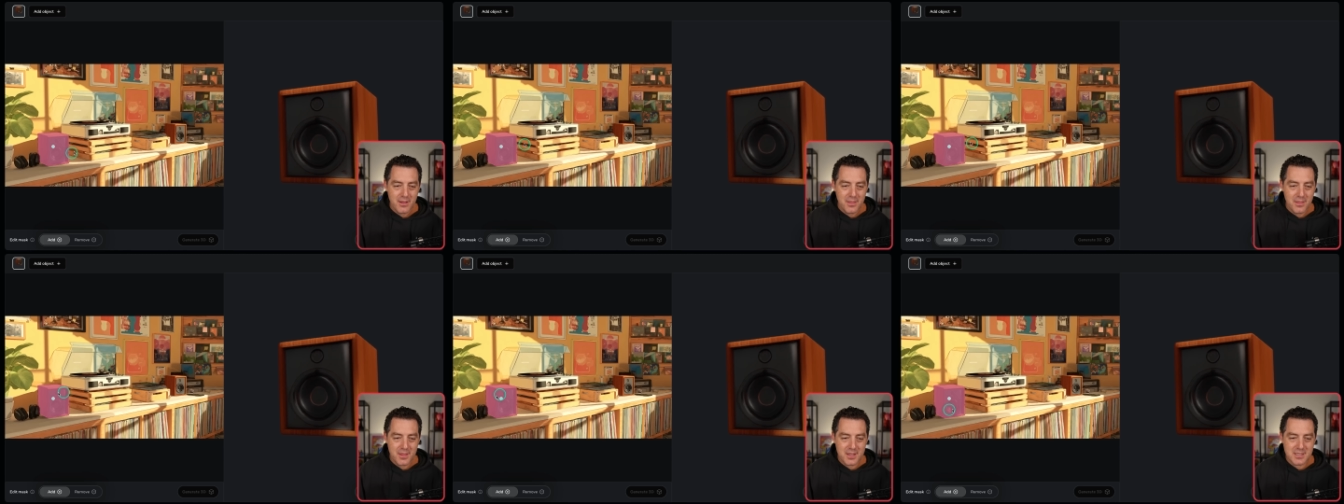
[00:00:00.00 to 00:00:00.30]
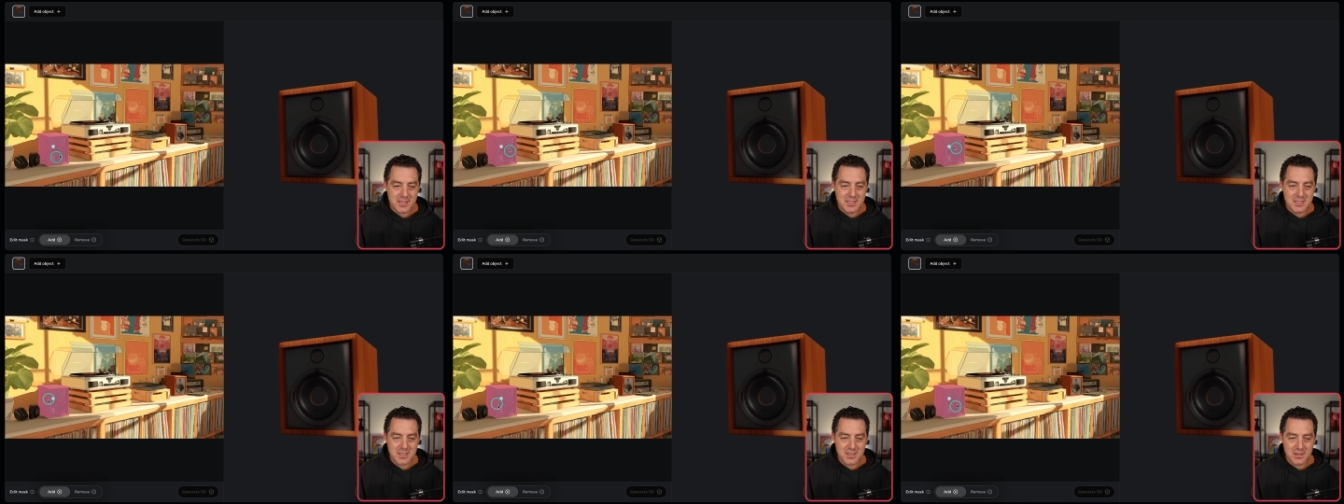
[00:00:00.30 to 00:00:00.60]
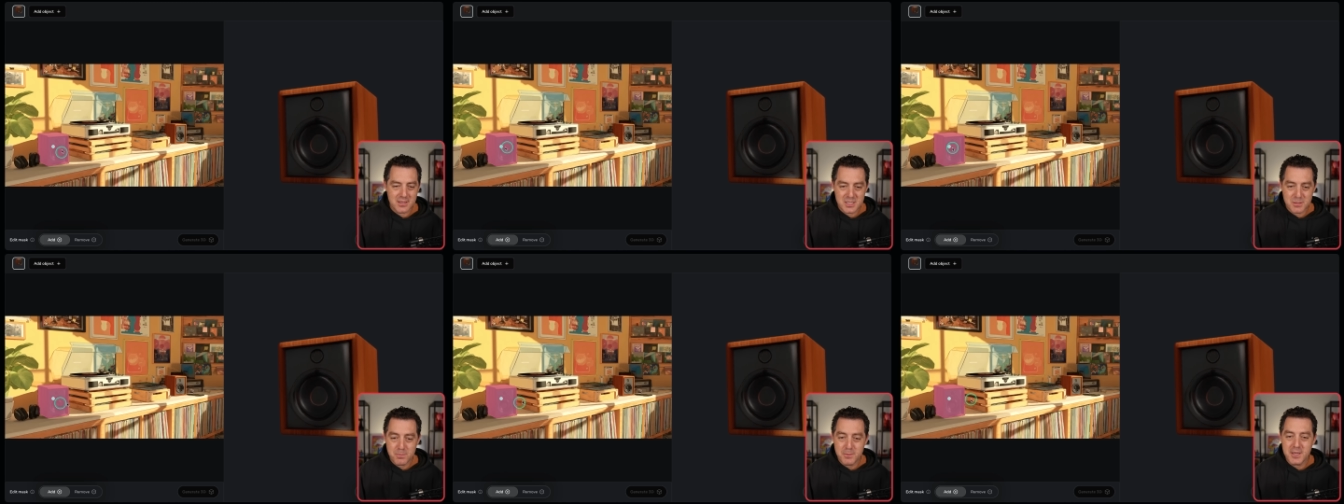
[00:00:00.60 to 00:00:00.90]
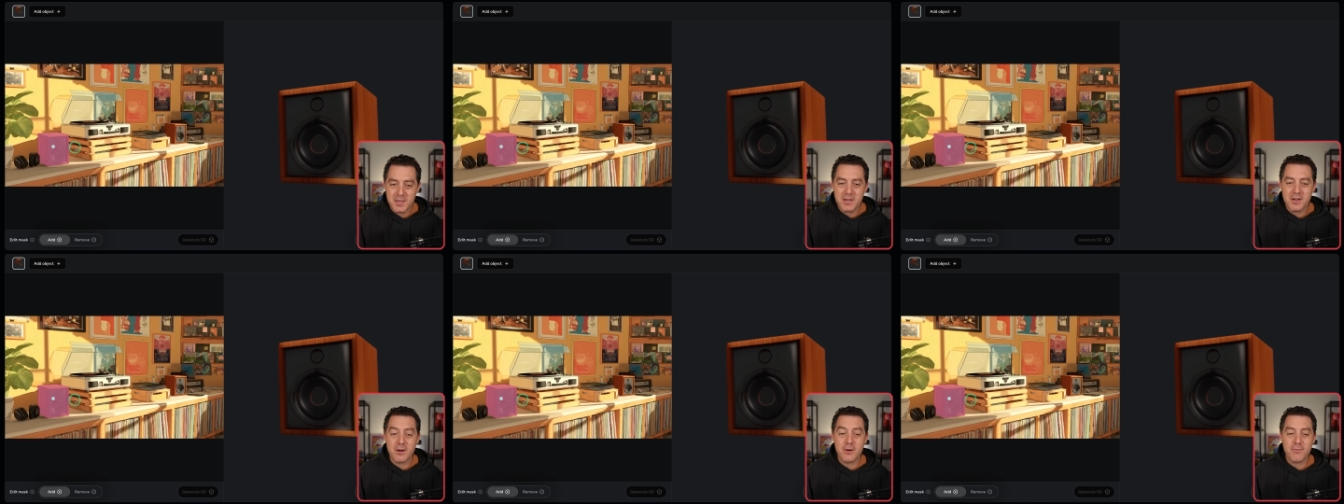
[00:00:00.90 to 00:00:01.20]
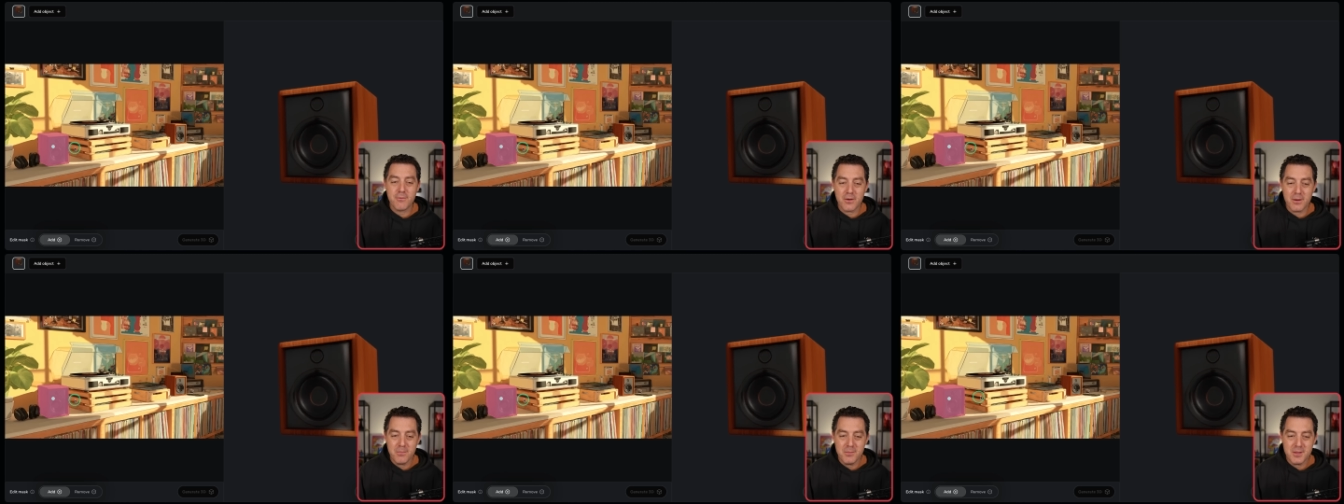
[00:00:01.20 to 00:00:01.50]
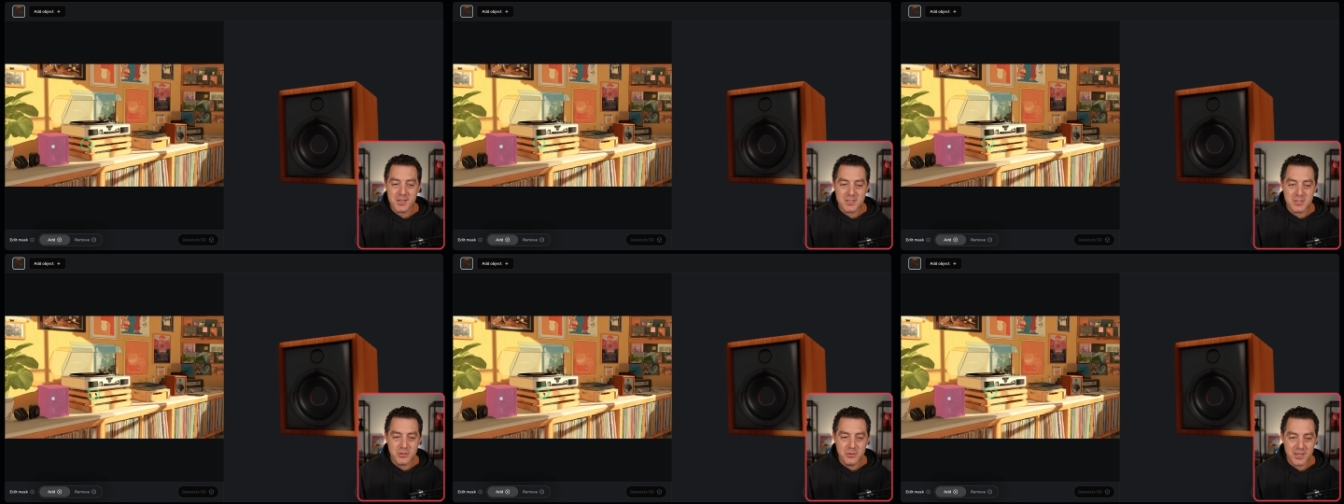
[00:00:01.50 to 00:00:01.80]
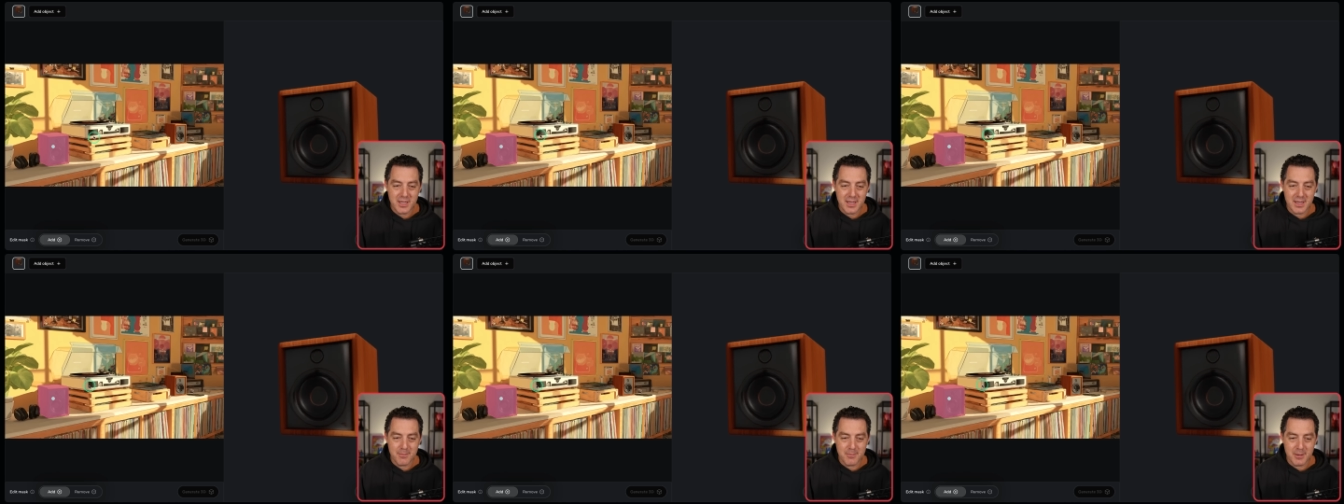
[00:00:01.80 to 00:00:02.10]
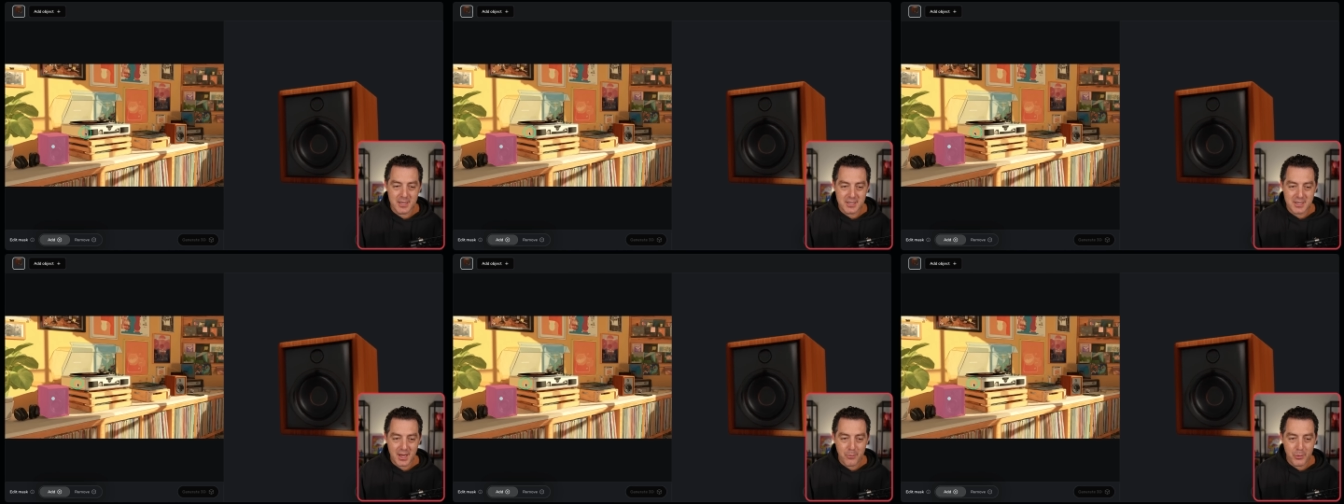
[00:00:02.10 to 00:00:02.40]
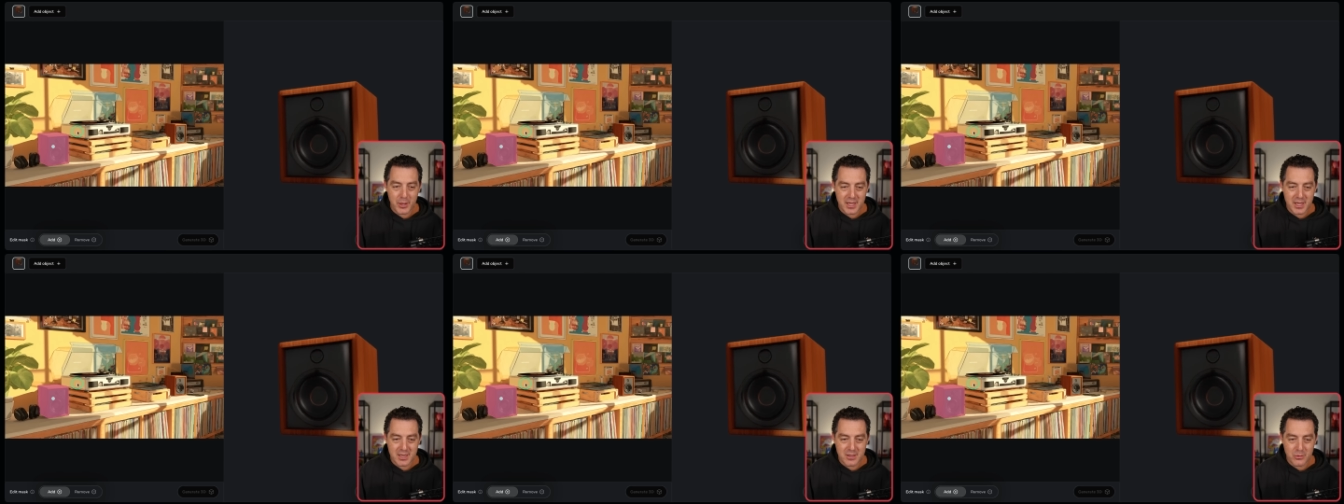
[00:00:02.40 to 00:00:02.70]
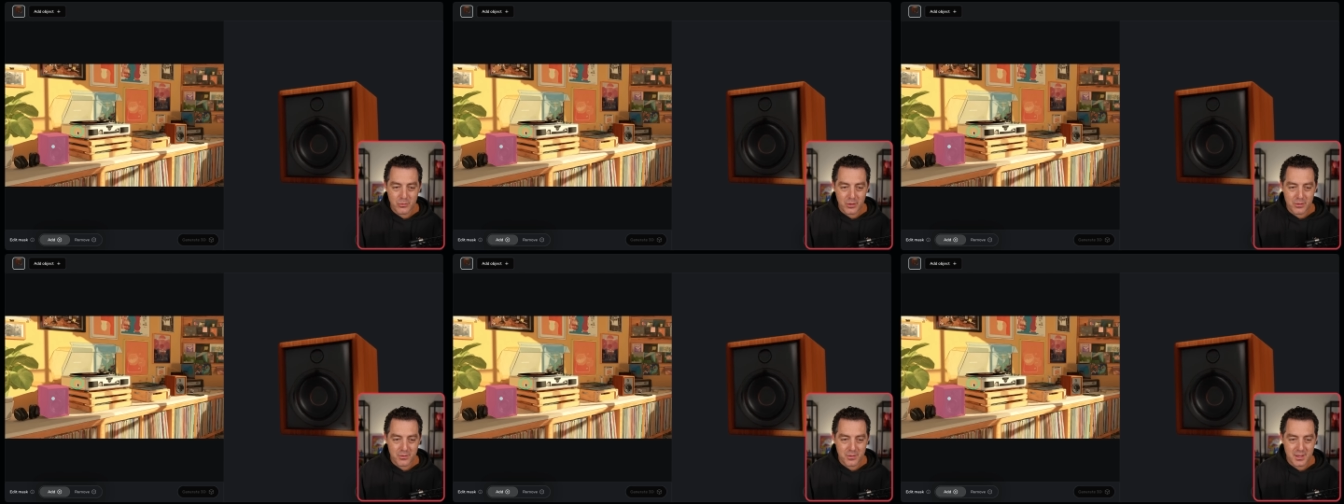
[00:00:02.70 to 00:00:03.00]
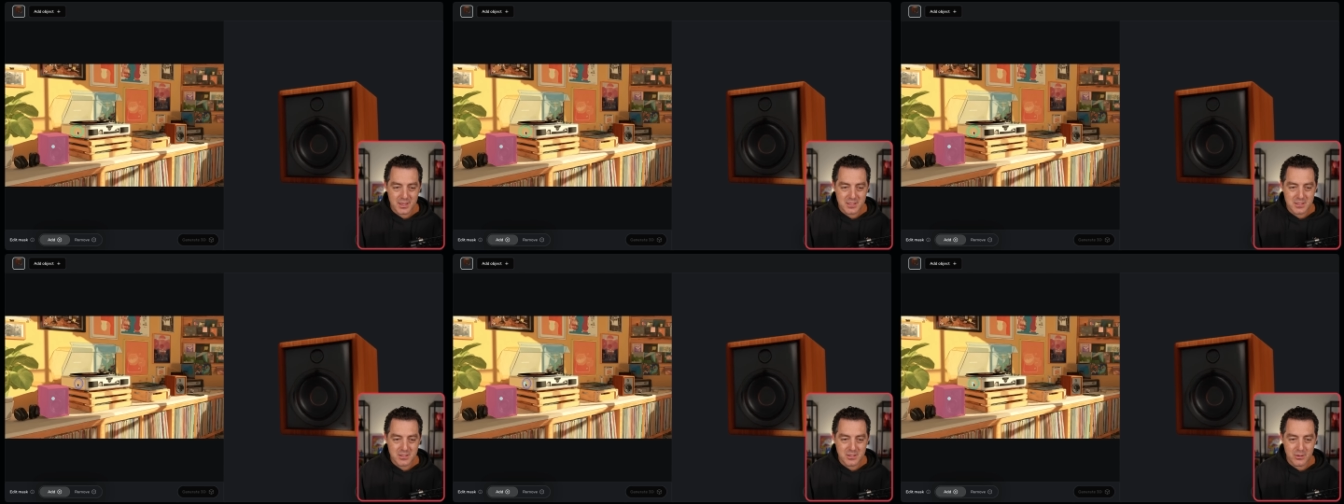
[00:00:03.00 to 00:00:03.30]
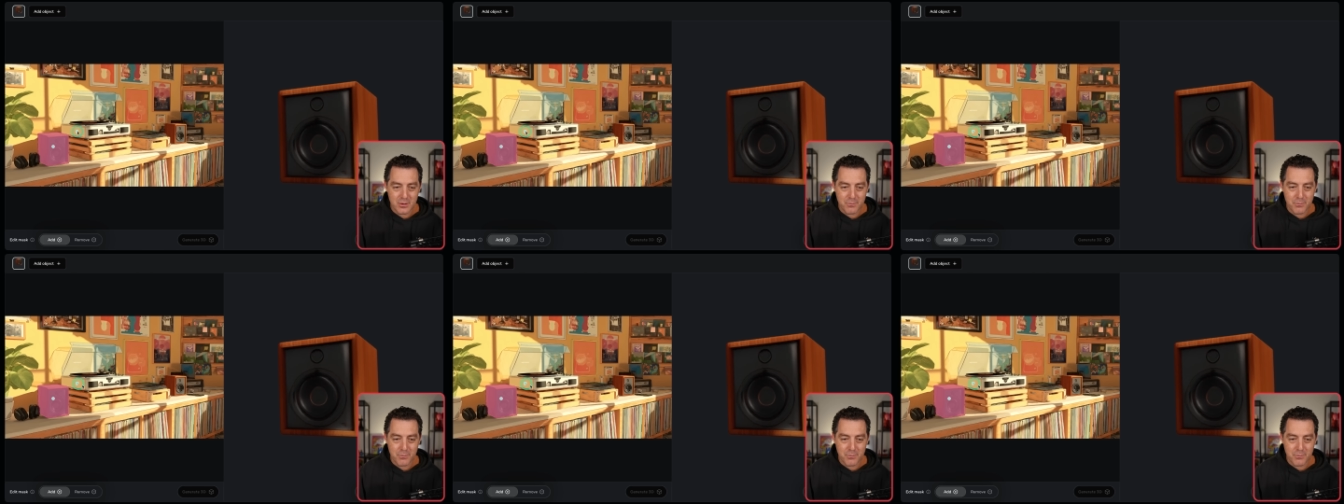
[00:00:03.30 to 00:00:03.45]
this speaker from the 2D image, and we can do other things too.